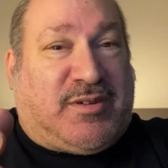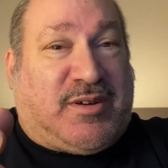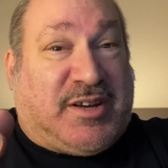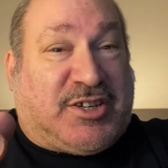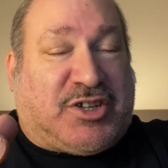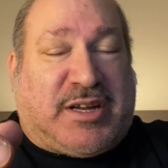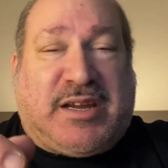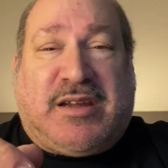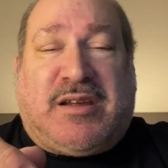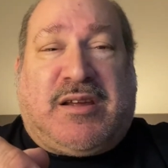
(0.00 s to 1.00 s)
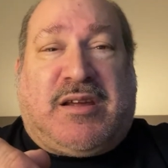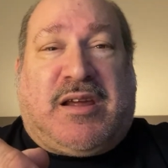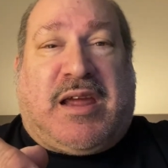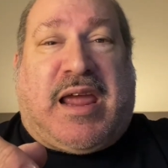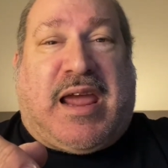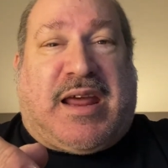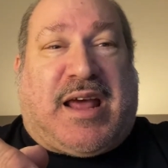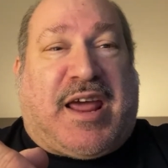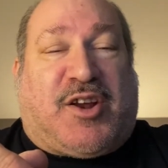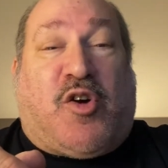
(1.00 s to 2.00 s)
initially. And I
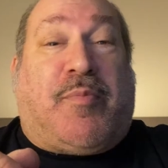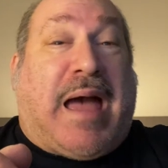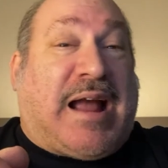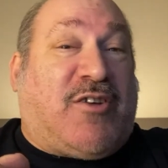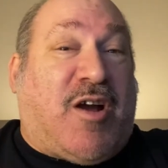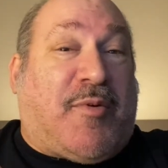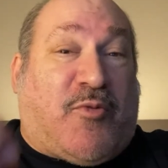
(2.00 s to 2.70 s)
had to go back and grab a